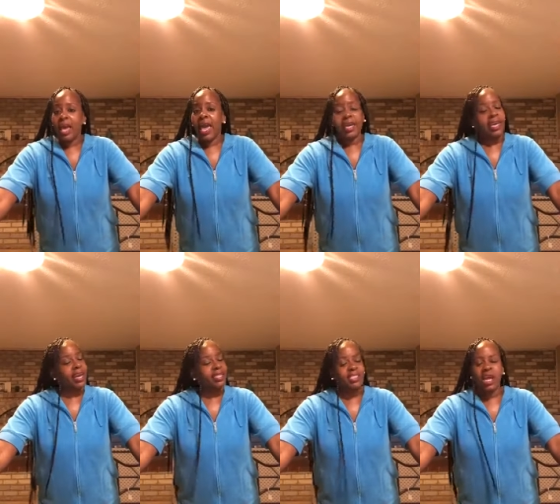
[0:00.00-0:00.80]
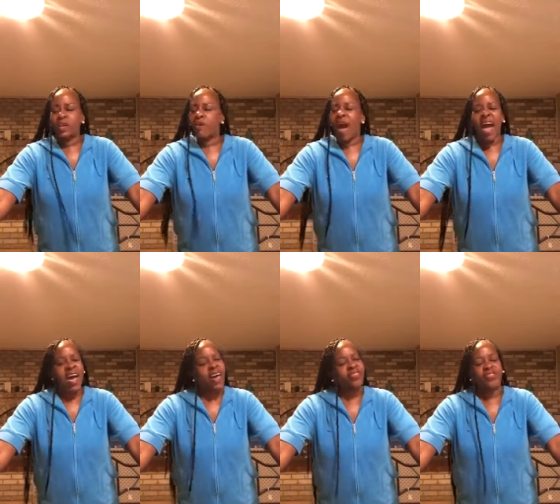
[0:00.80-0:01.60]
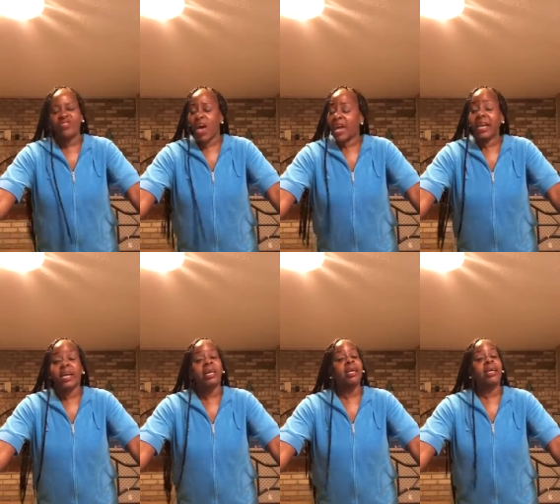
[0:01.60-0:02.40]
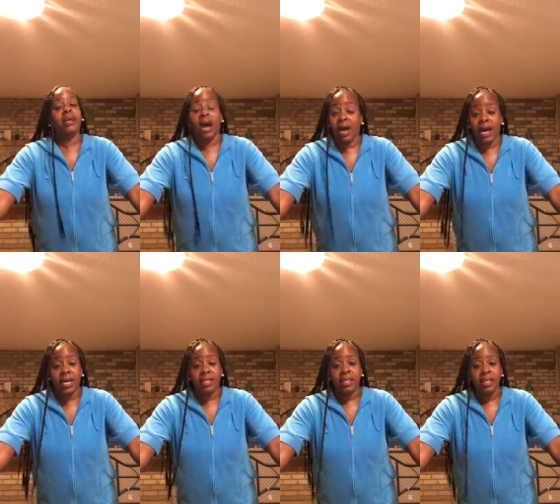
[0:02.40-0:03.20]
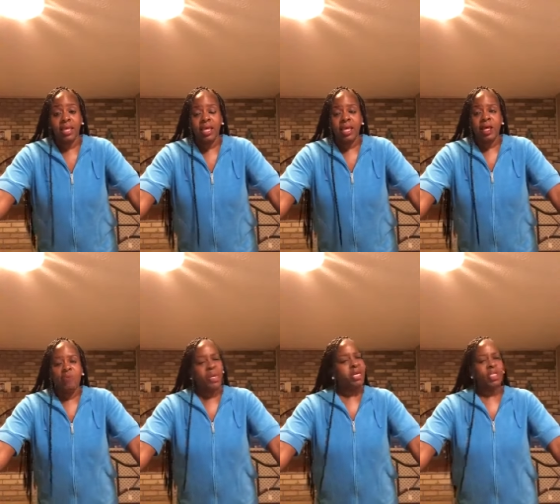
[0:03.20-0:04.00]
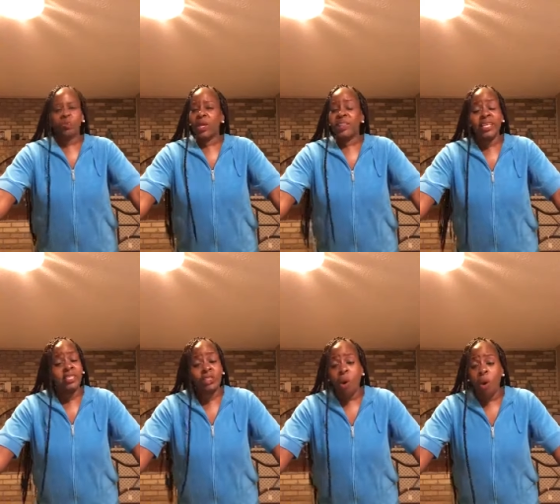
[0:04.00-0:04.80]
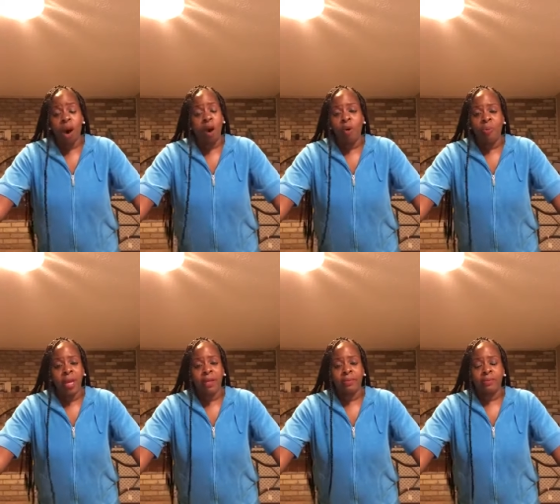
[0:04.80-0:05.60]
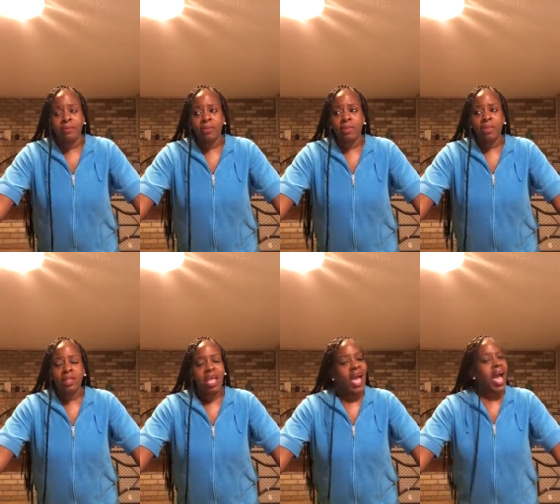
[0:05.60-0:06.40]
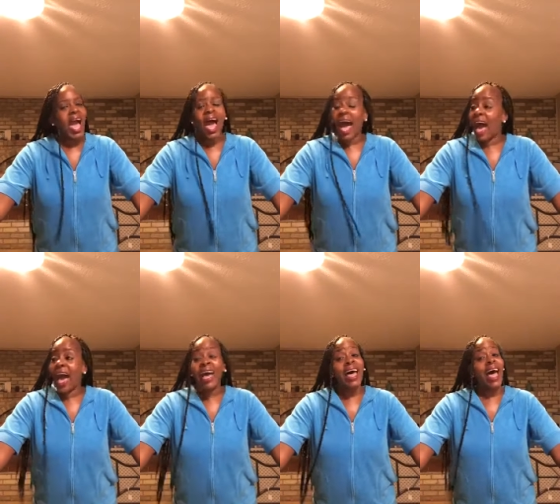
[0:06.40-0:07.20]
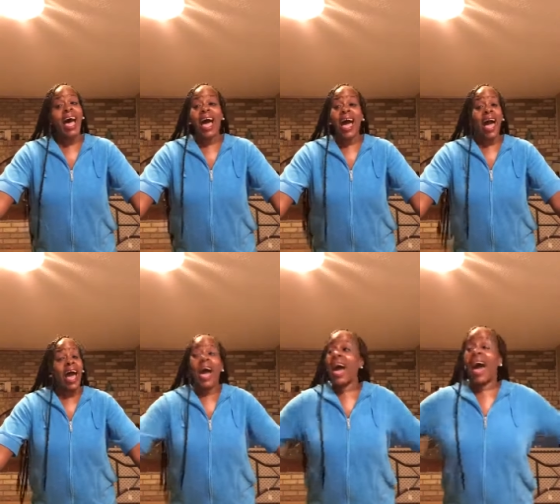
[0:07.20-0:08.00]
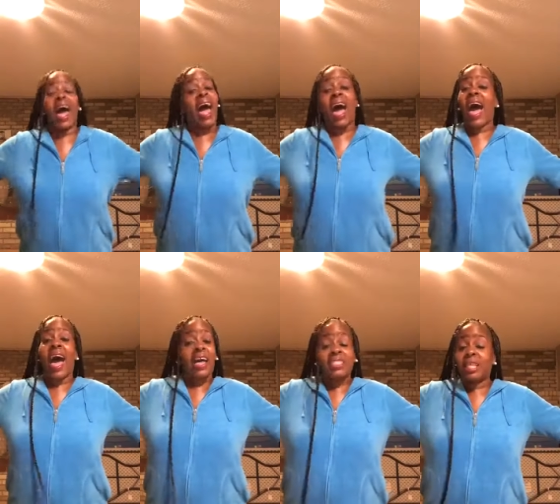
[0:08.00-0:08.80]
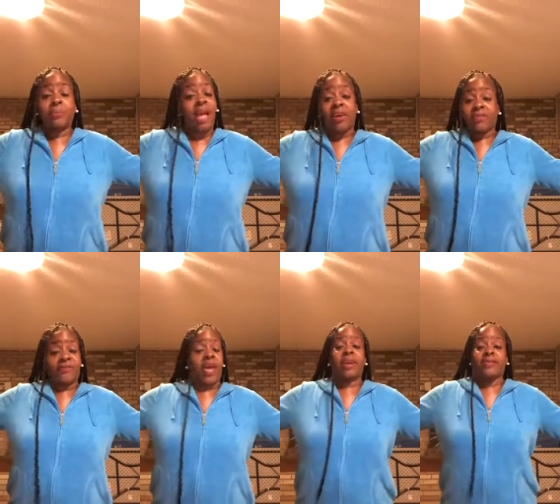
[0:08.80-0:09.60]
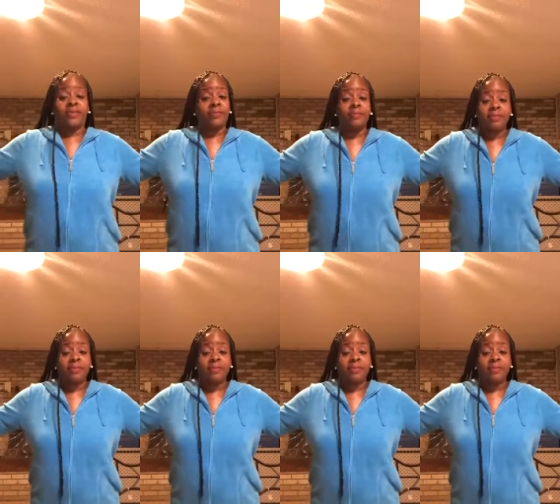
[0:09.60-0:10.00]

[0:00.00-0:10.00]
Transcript: And can I tell you, I thank God because when this door opened, I I stepped out in faith